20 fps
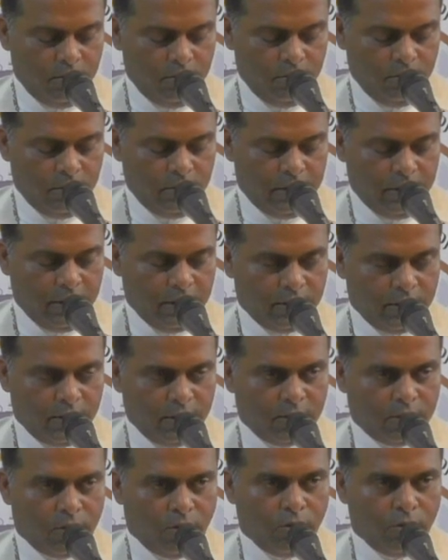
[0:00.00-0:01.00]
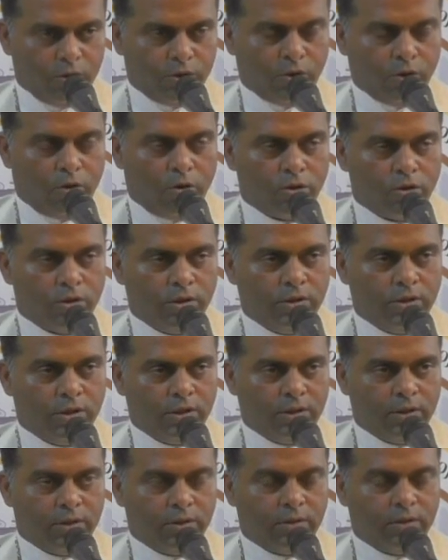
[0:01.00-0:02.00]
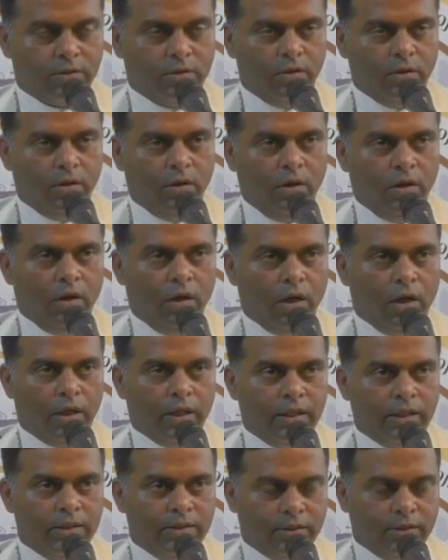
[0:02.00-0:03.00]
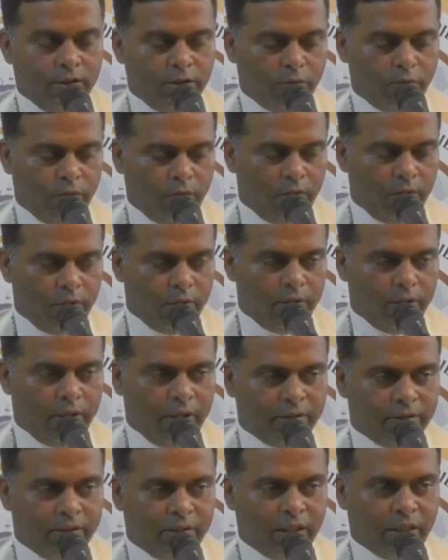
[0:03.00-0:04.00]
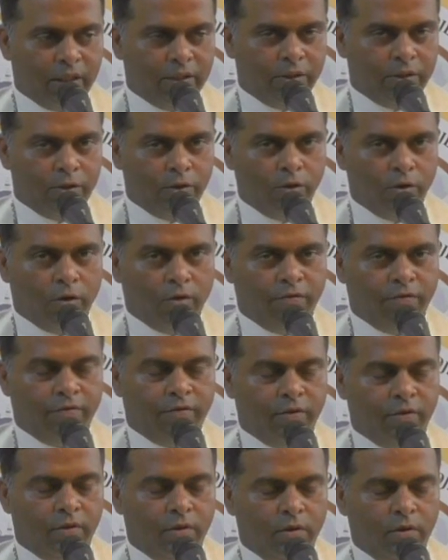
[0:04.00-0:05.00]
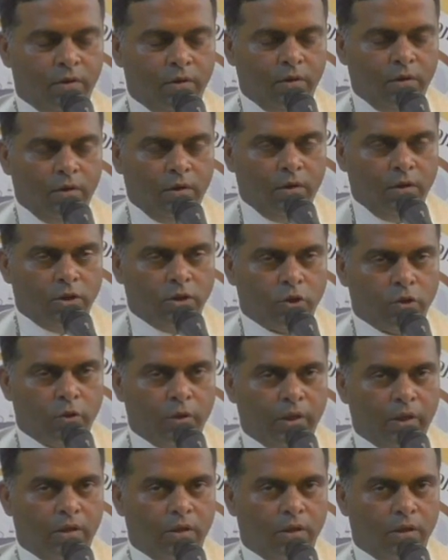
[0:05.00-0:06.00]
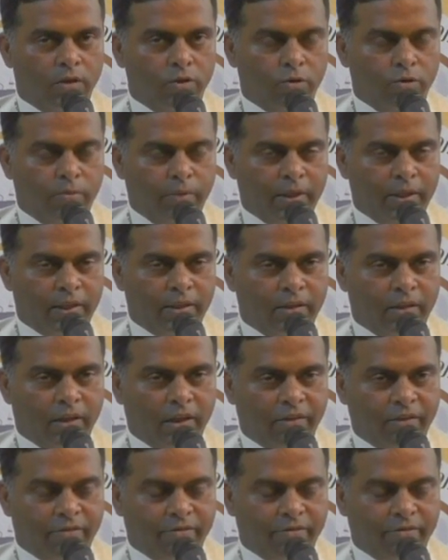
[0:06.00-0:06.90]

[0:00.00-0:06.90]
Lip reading: Jesus also cautions us against this attitude of showing a duplicate life.